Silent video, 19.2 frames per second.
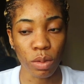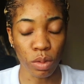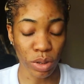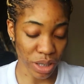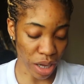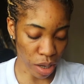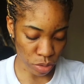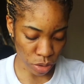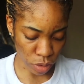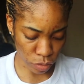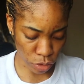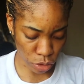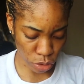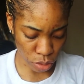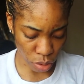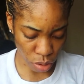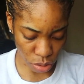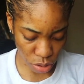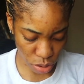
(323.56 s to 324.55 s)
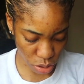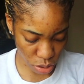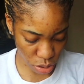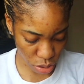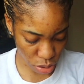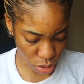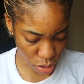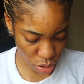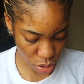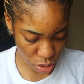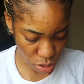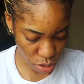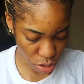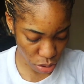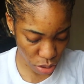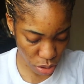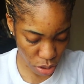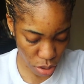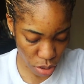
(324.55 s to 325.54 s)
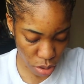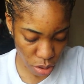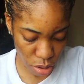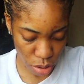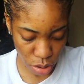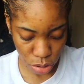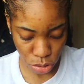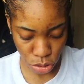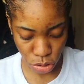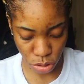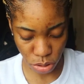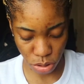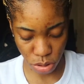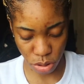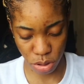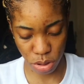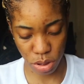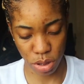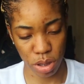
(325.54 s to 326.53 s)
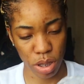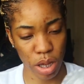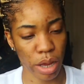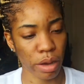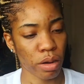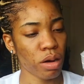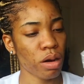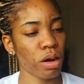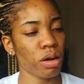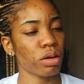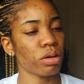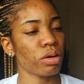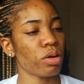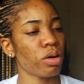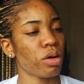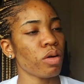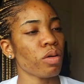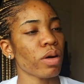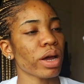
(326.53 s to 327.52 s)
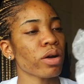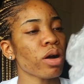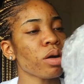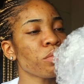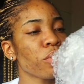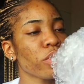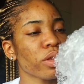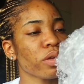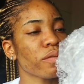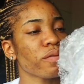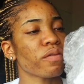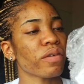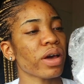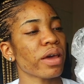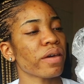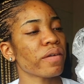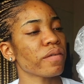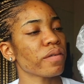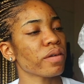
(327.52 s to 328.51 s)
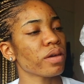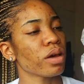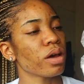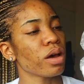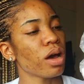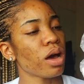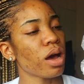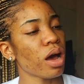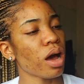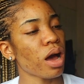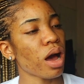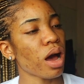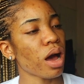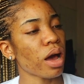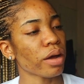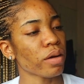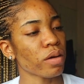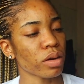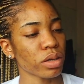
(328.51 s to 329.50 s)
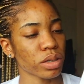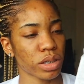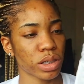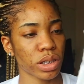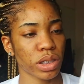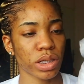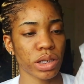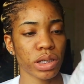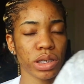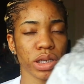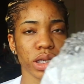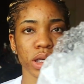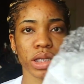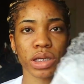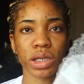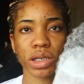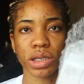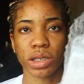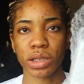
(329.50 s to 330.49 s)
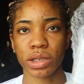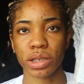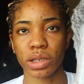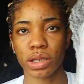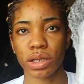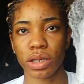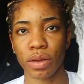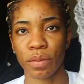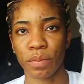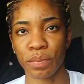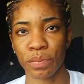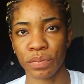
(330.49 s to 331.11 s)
was out of stock. So I got more than five. I got six